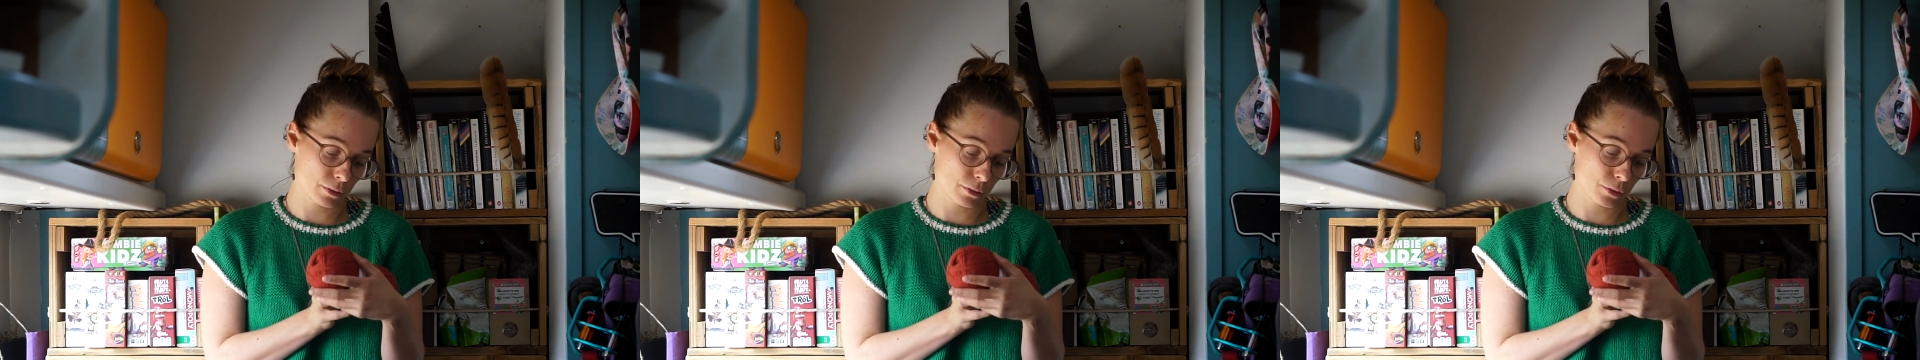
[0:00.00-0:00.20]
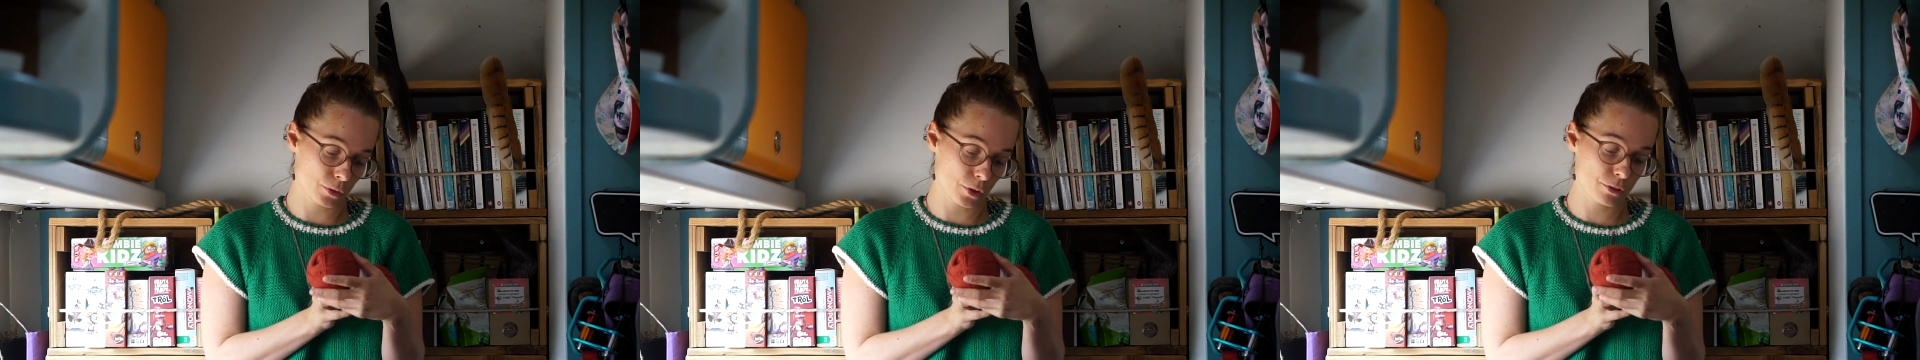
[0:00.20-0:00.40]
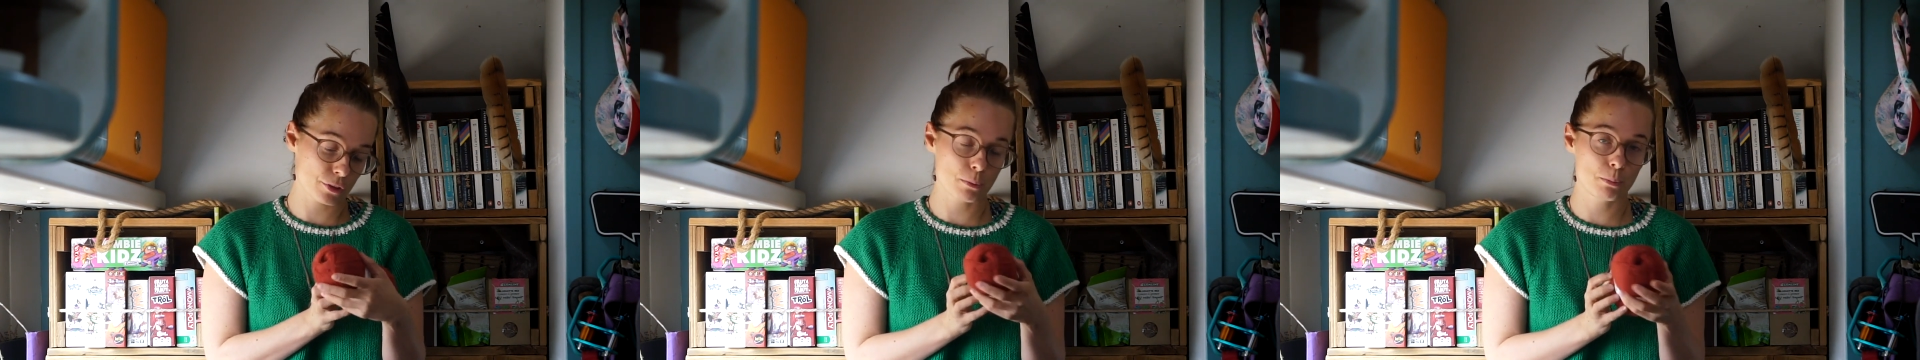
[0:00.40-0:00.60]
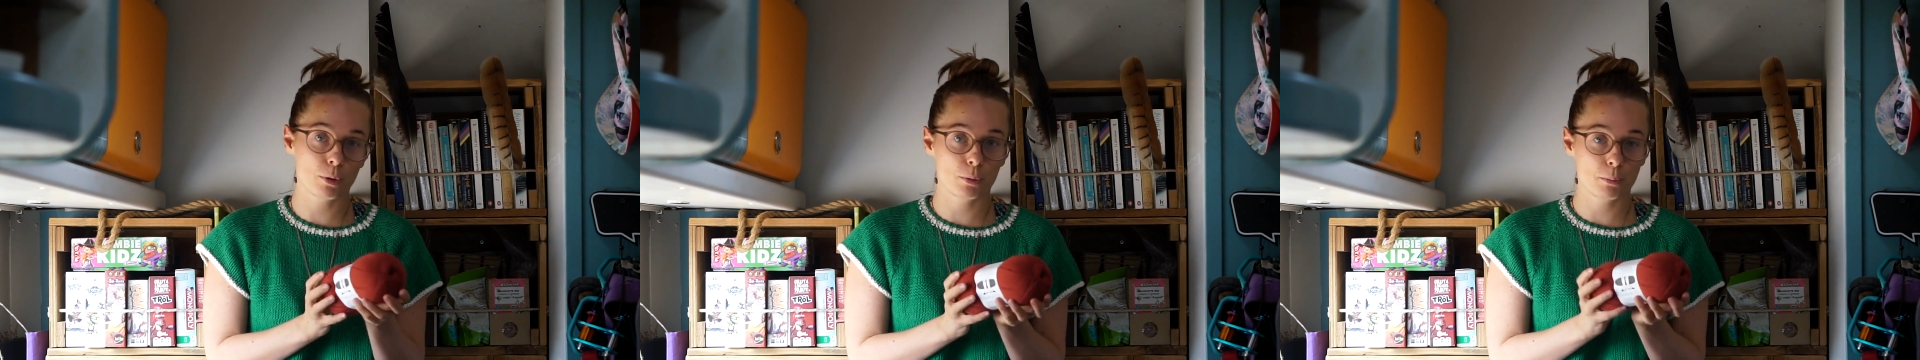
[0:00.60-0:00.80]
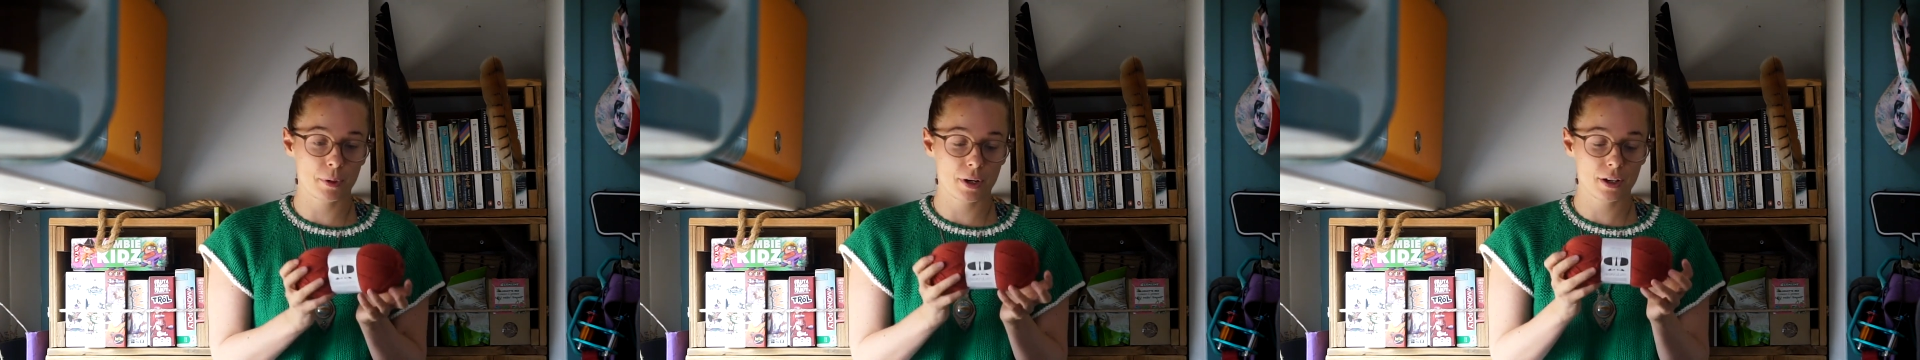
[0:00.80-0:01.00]
Rosa
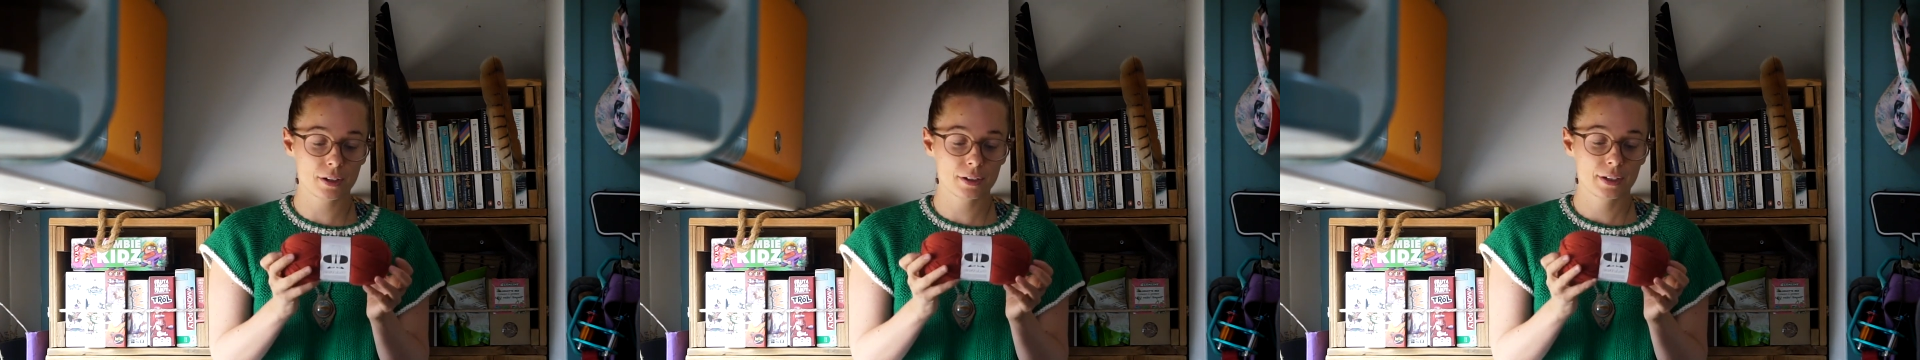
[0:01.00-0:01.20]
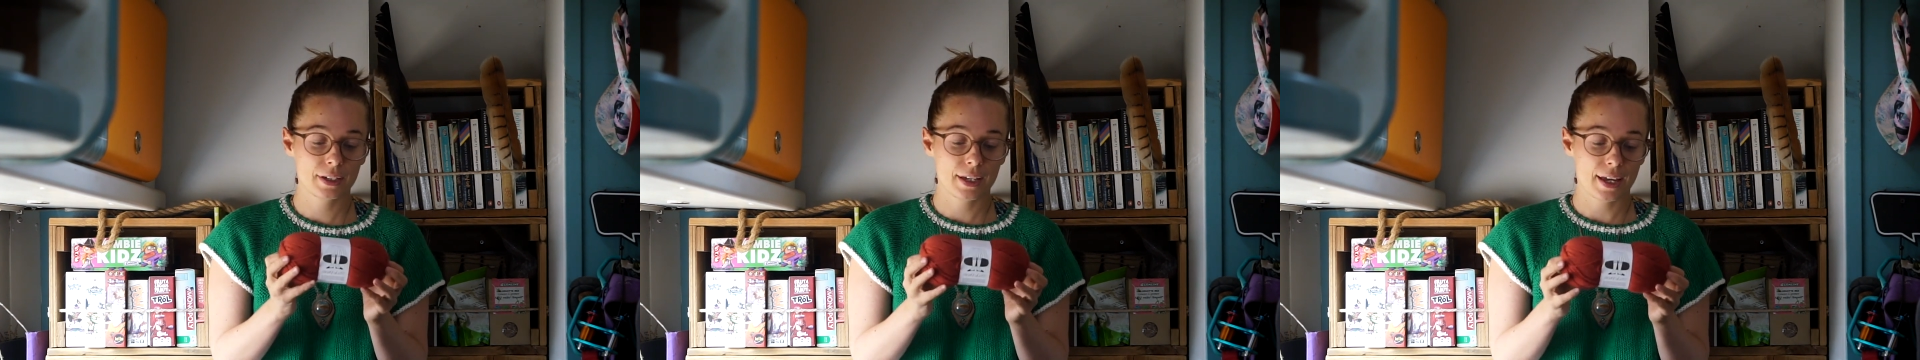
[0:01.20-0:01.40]
Polmar,